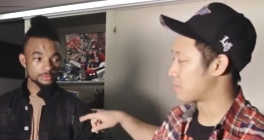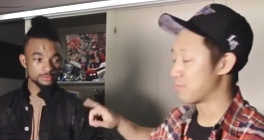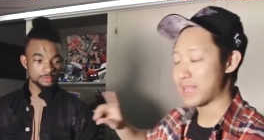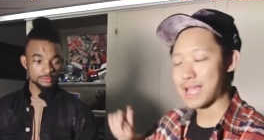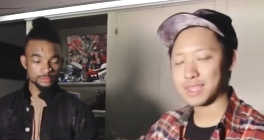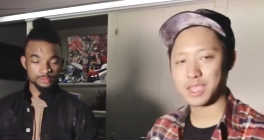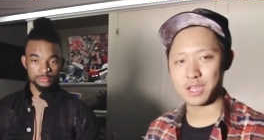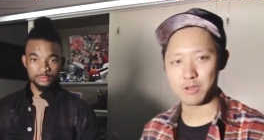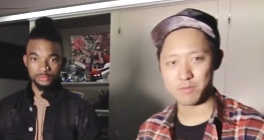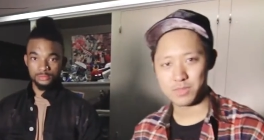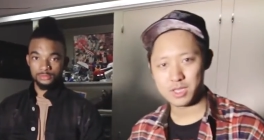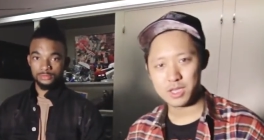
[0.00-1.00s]
Speaker 1: black denim.
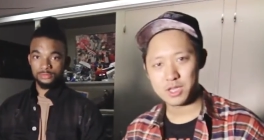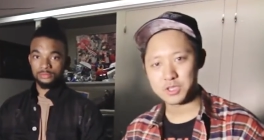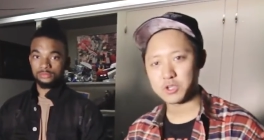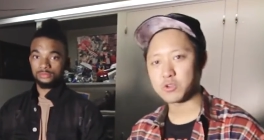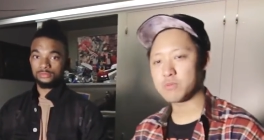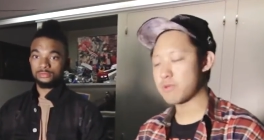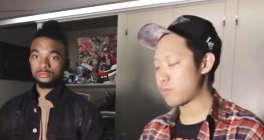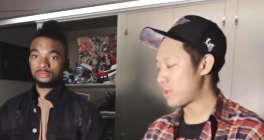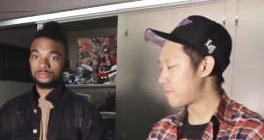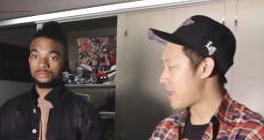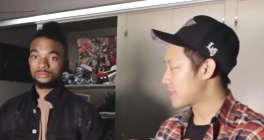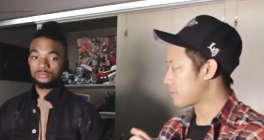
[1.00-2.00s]
So you, we've
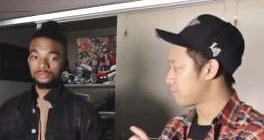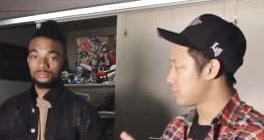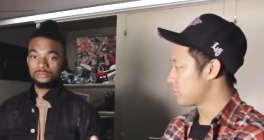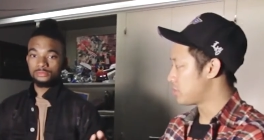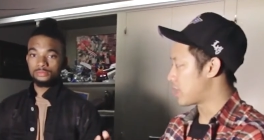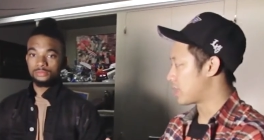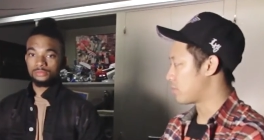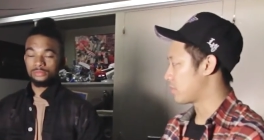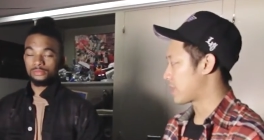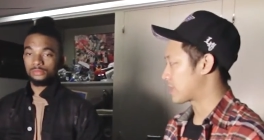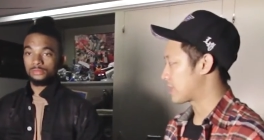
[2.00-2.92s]
had the blue denim that's